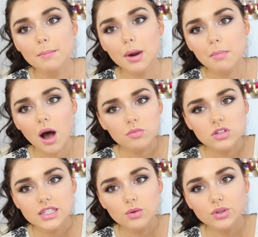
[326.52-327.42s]
My
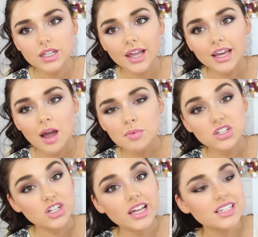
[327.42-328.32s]
mom doesn't really like it. I
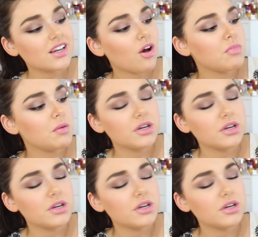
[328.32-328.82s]
mean, she likes it on me,